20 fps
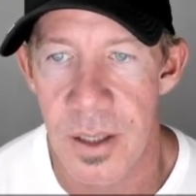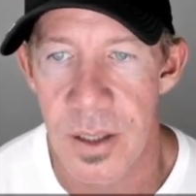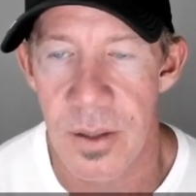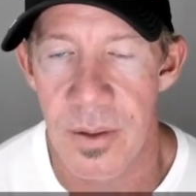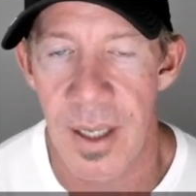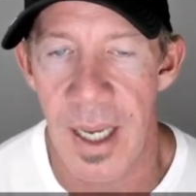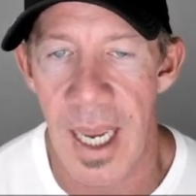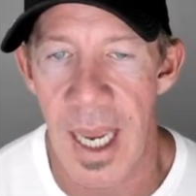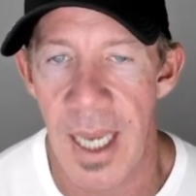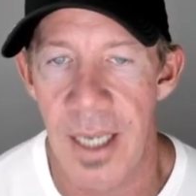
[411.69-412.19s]
So
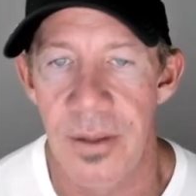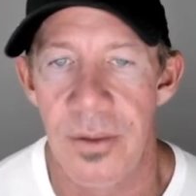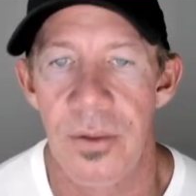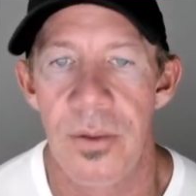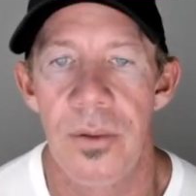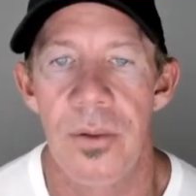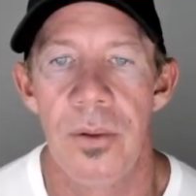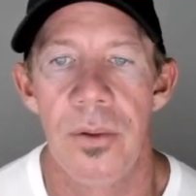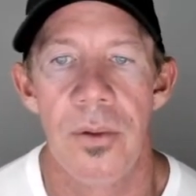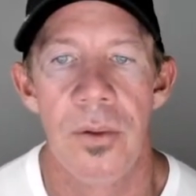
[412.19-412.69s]
it had
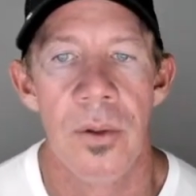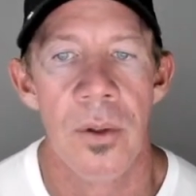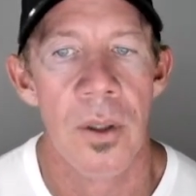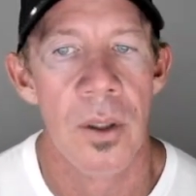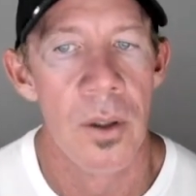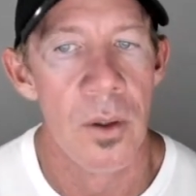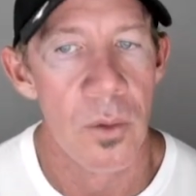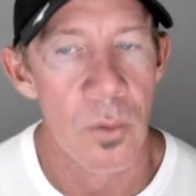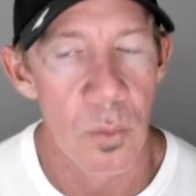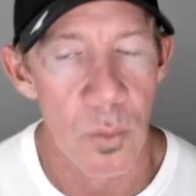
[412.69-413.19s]

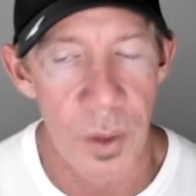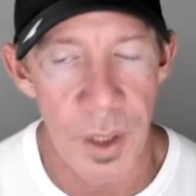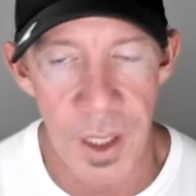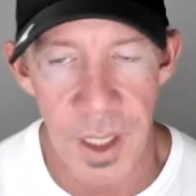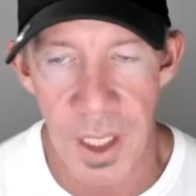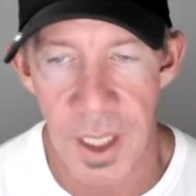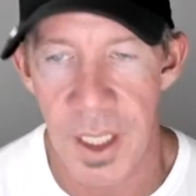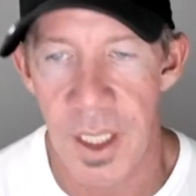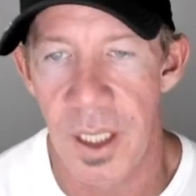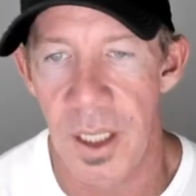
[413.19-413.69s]

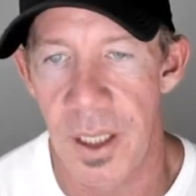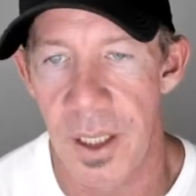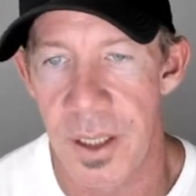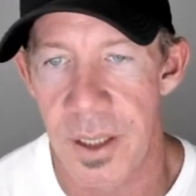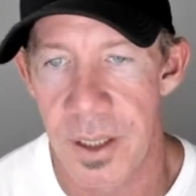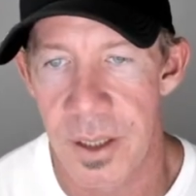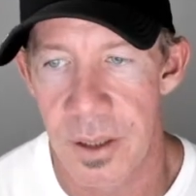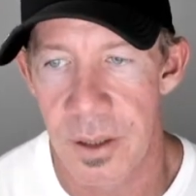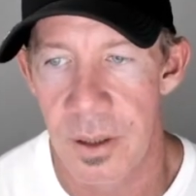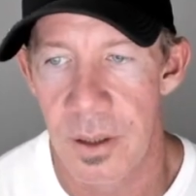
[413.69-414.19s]

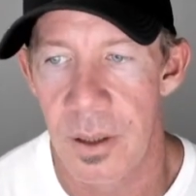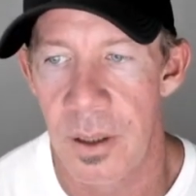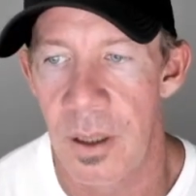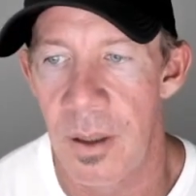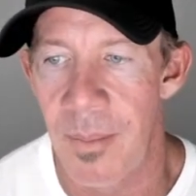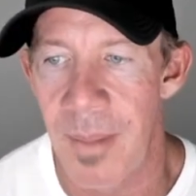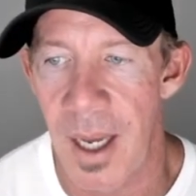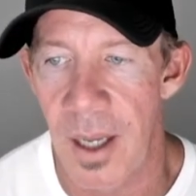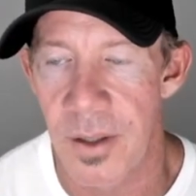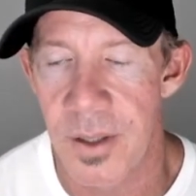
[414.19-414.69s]
ridiculous
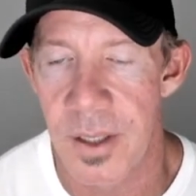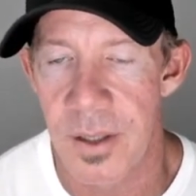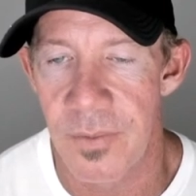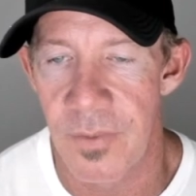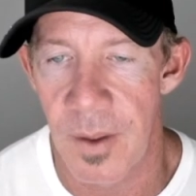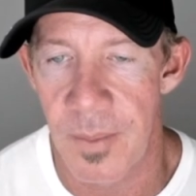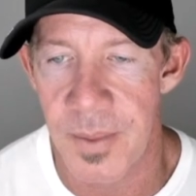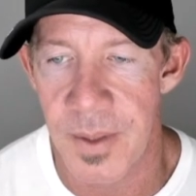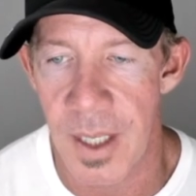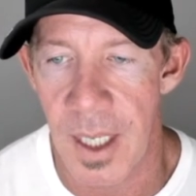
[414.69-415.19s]
amounts of
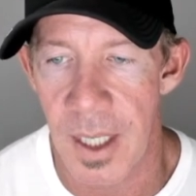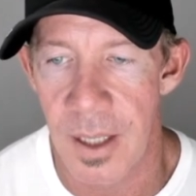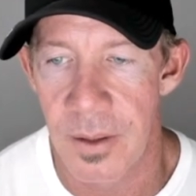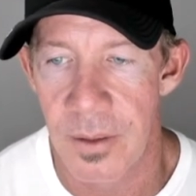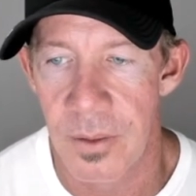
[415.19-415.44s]
upside.